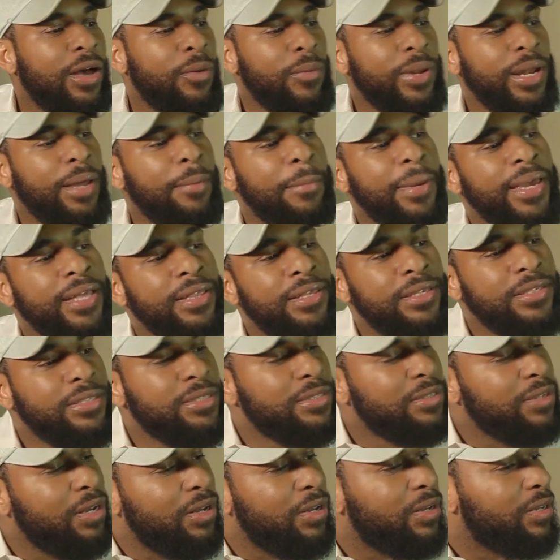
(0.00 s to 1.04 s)
When I made
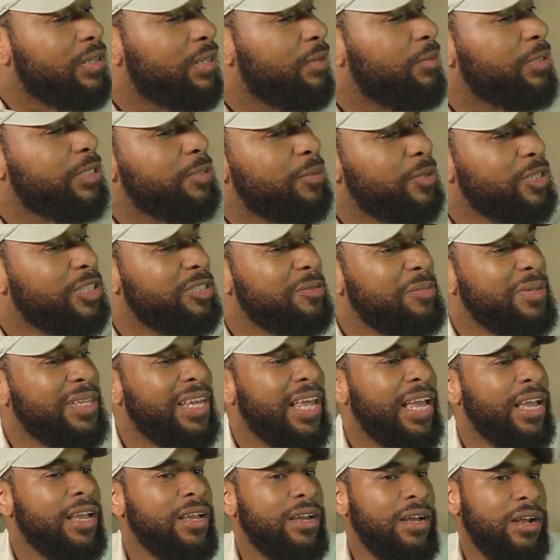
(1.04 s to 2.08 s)
this song, it was supposed to be
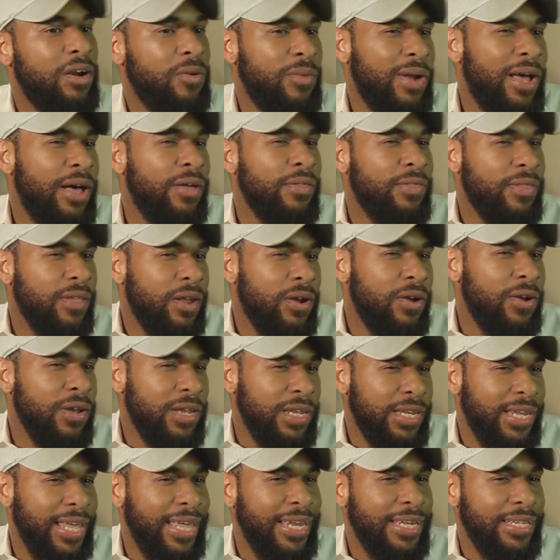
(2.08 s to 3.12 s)
like around the
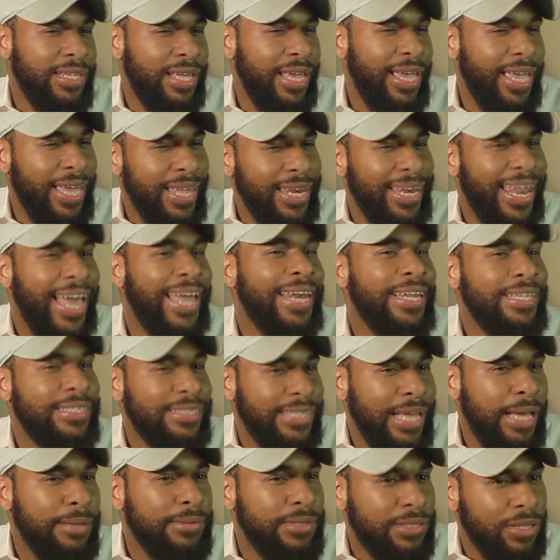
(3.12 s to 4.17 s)
early
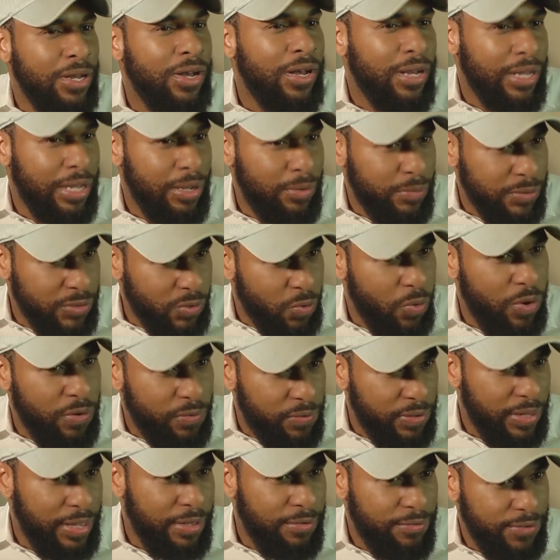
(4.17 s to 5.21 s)
90s type song. I was
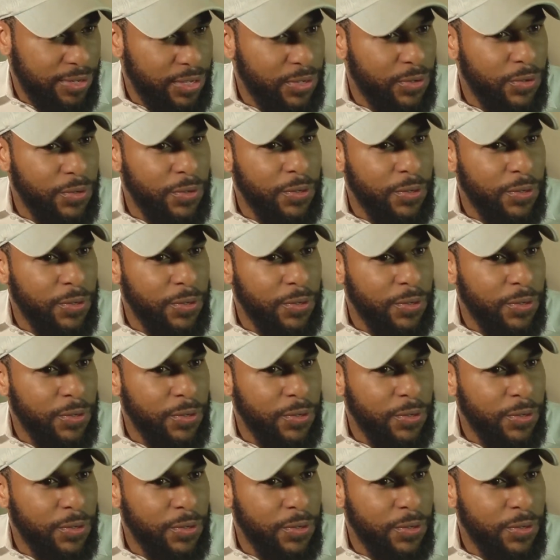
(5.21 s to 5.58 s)
going for that feel.